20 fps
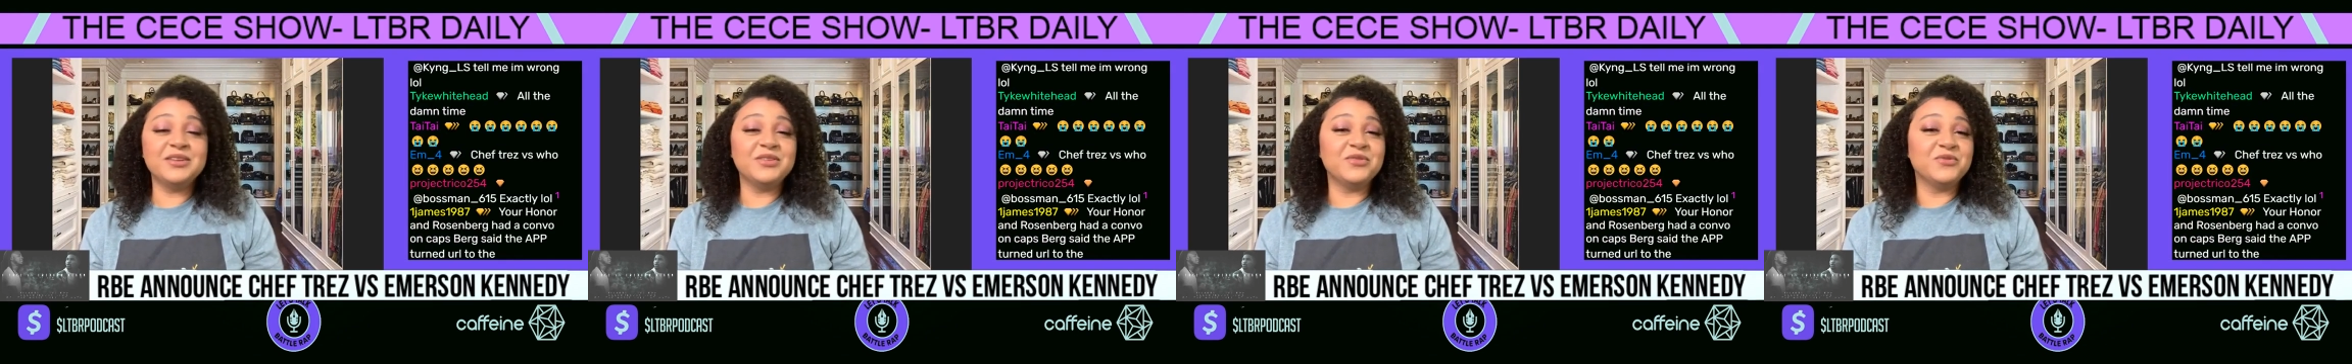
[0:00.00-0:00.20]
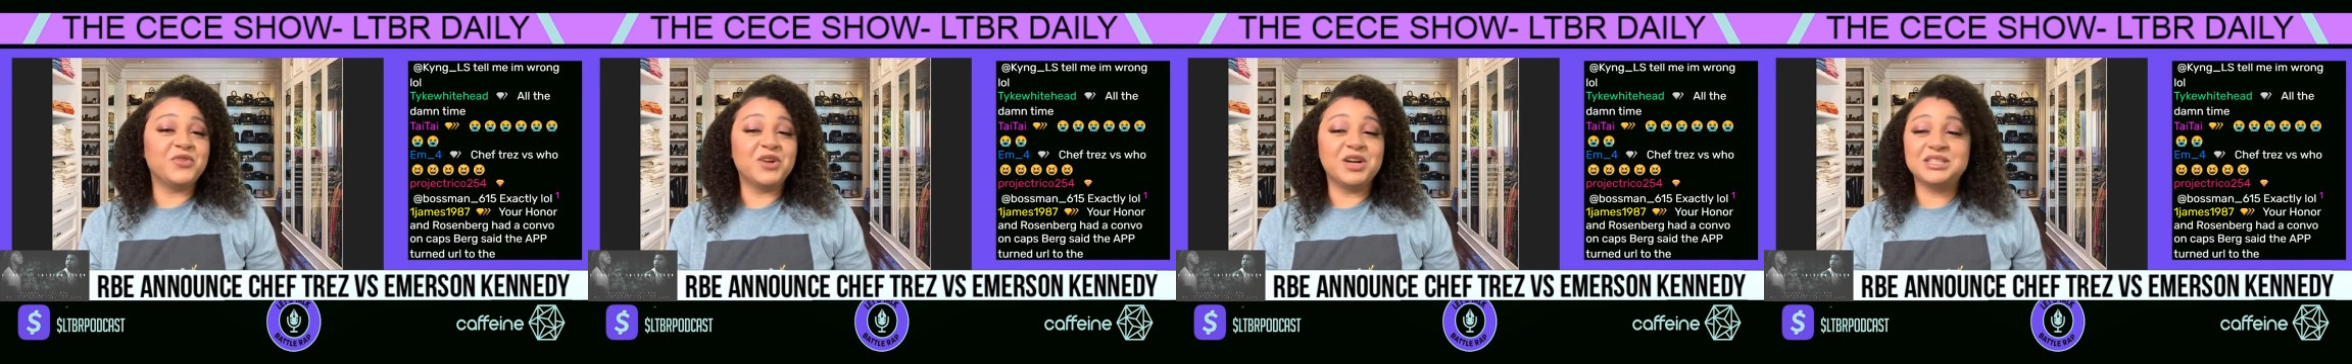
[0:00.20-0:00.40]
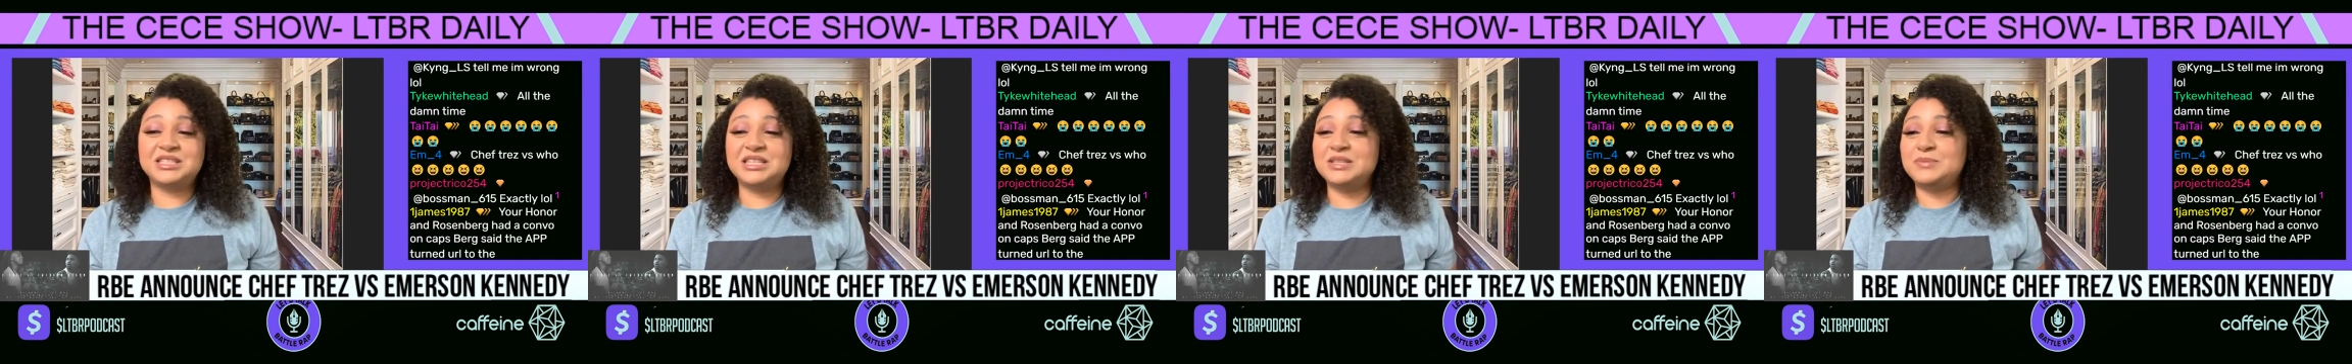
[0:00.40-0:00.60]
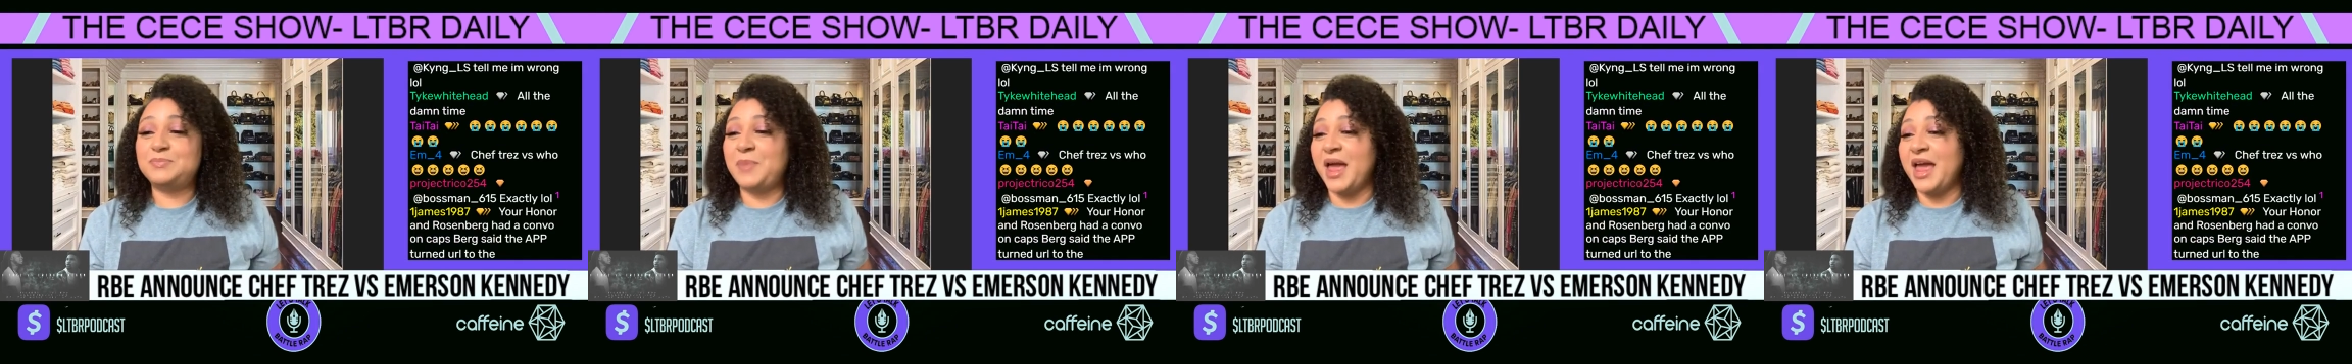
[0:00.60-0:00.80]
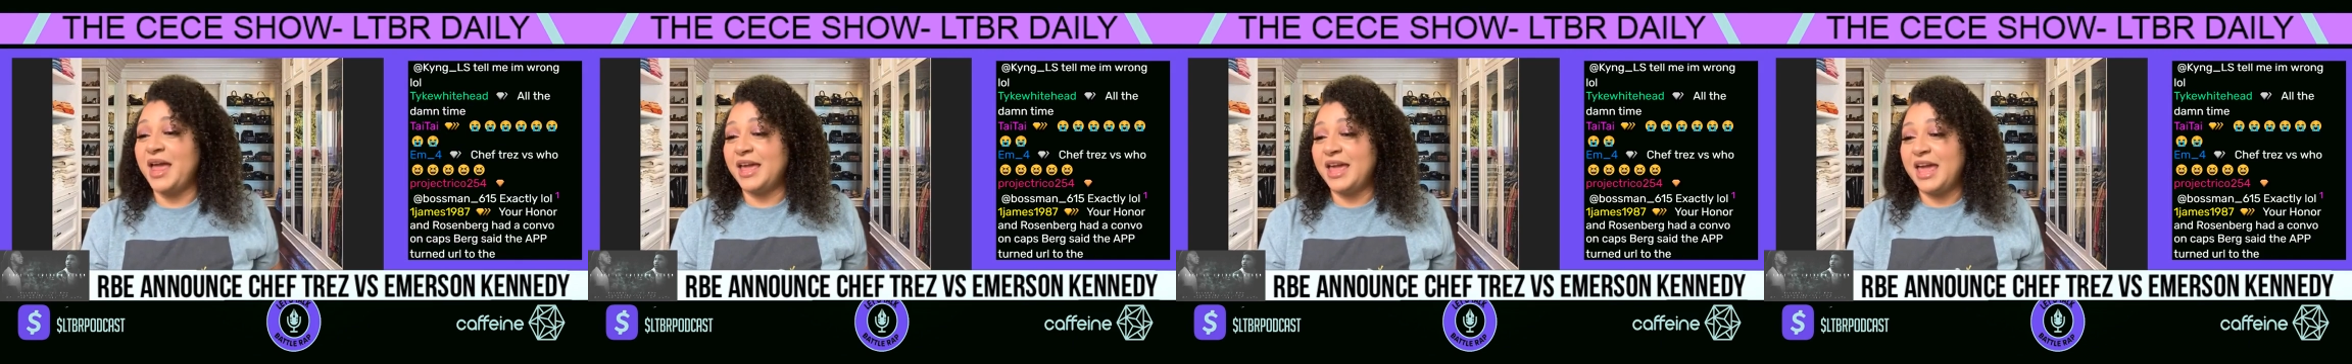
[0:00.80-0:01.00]
versus
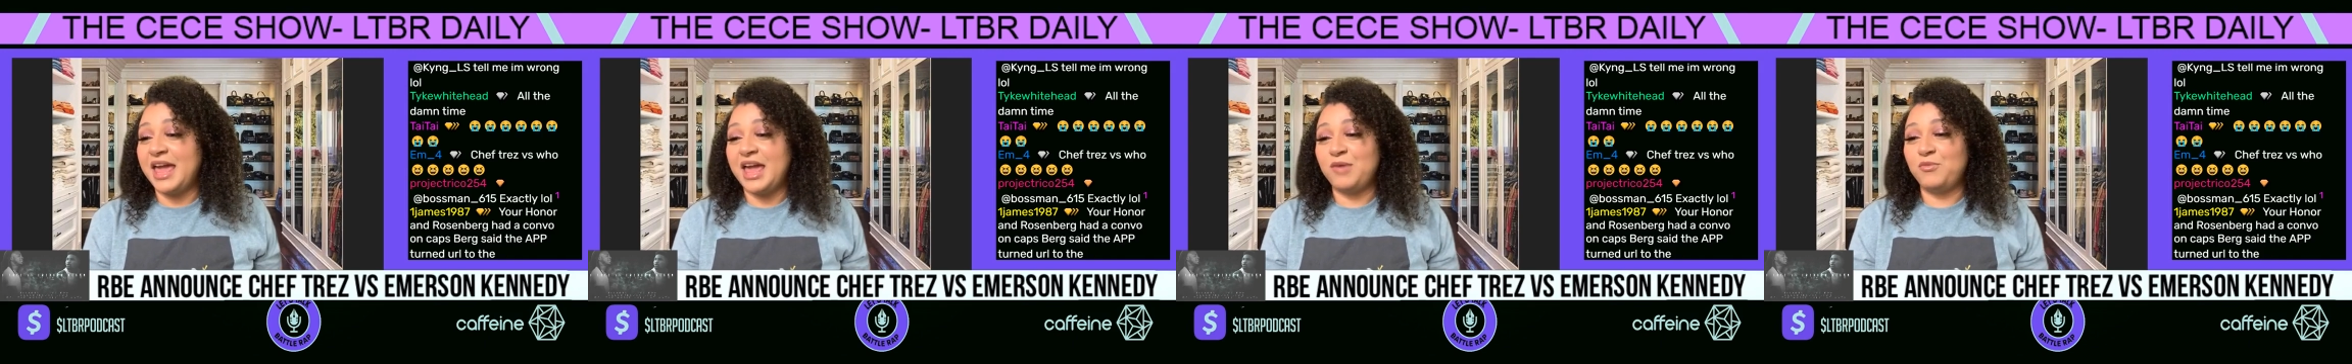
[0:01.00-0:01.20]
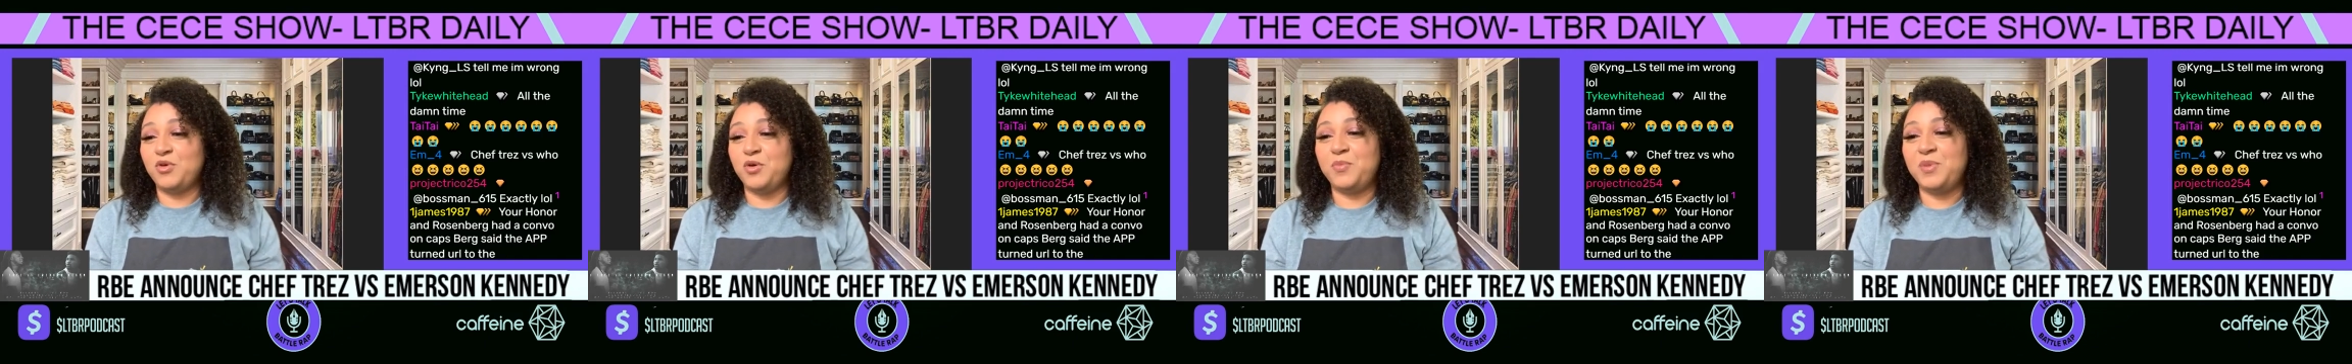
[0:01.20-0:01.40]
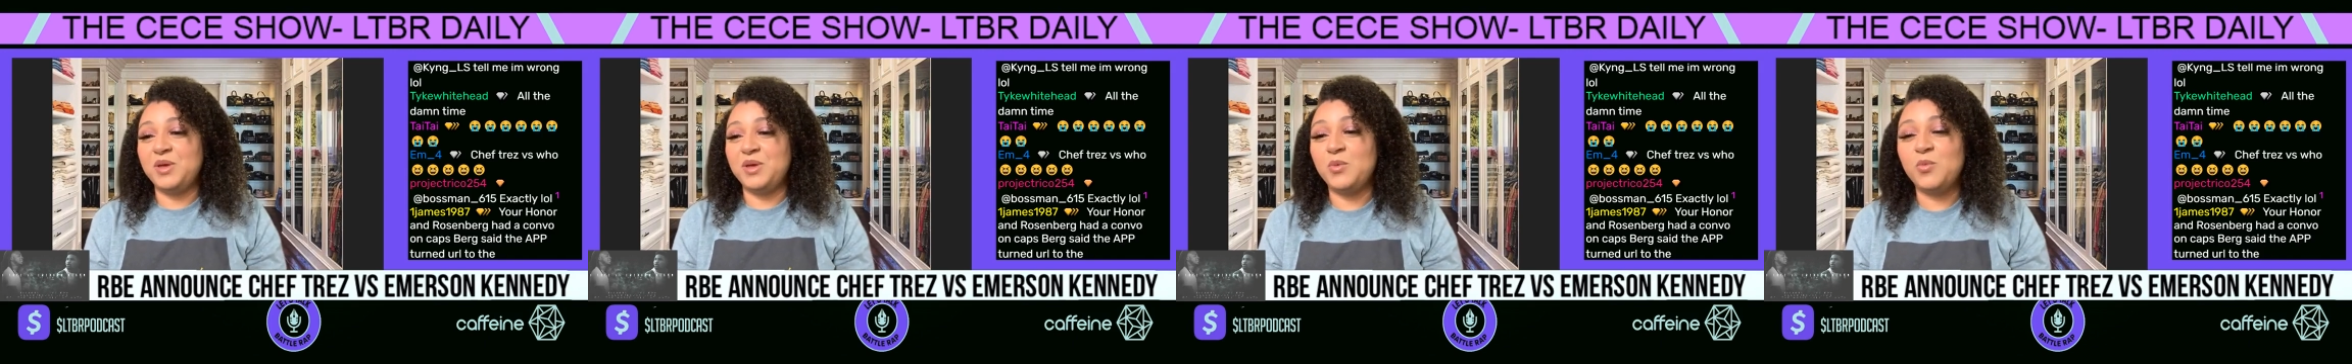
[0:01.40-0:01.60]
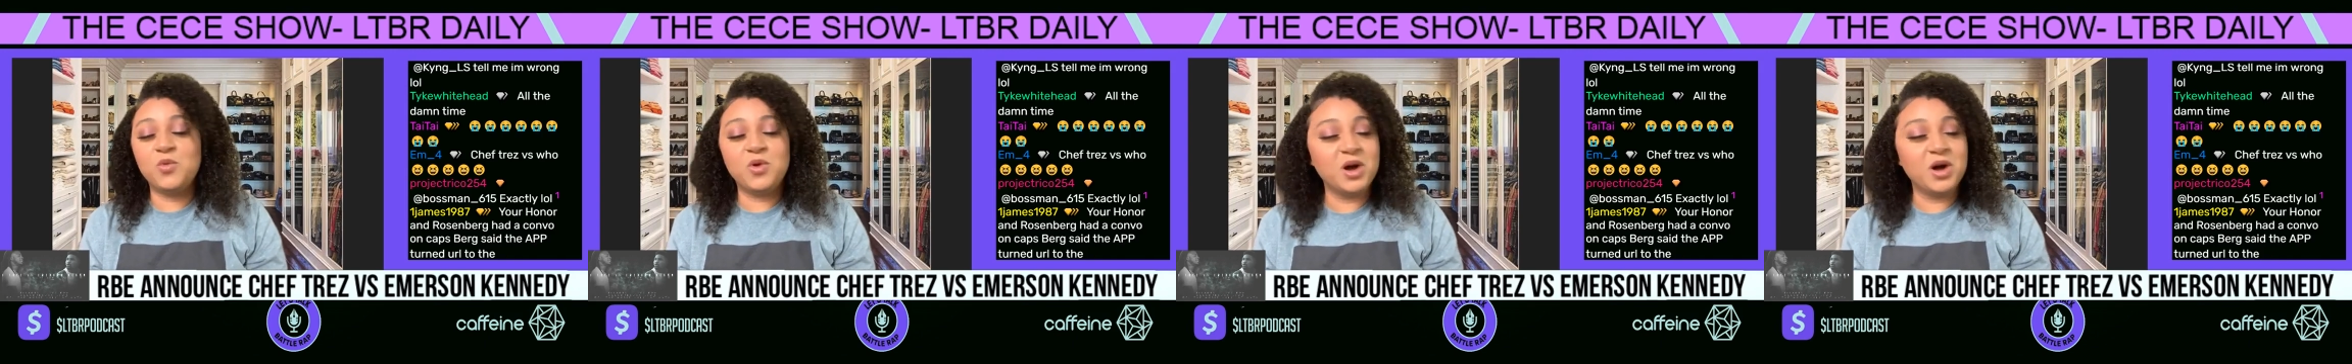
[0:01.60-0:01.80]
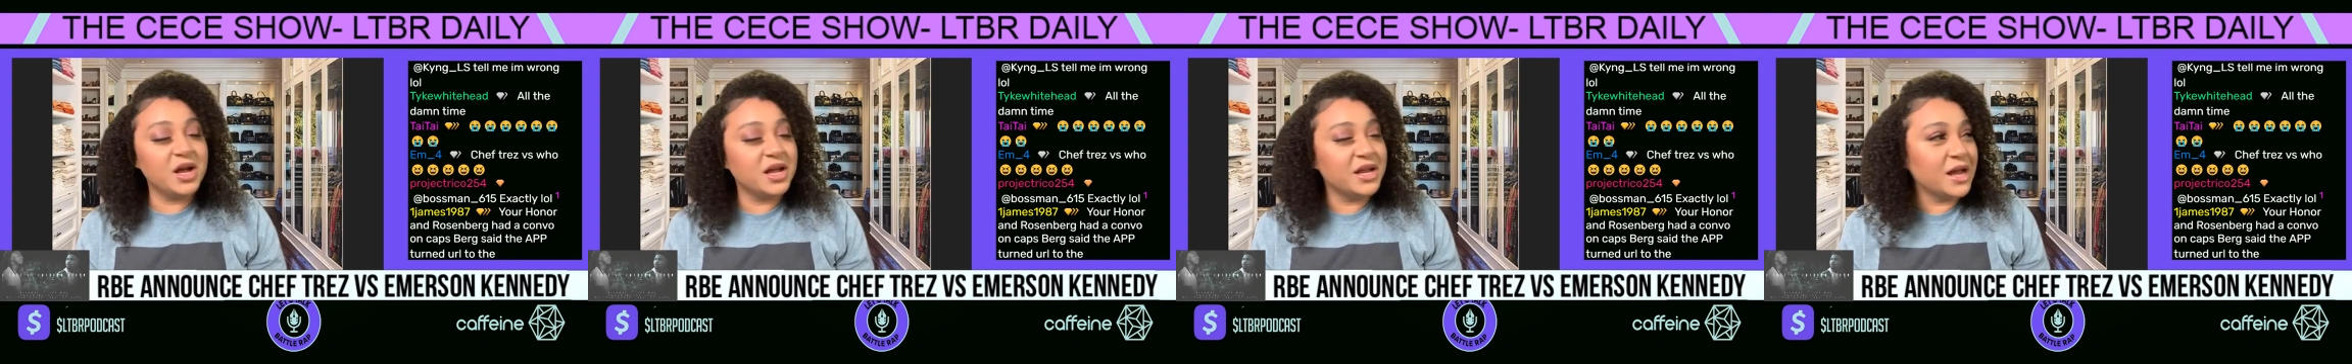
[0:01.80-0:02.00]
Bankhead would be
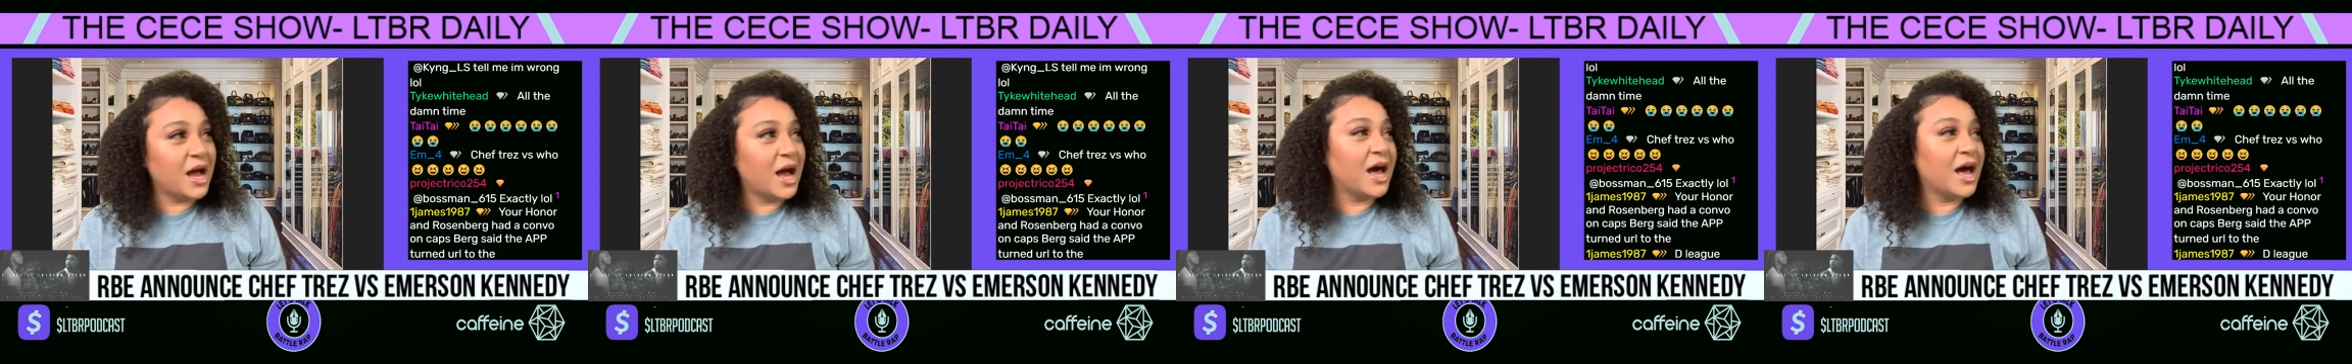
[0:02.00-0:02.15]
one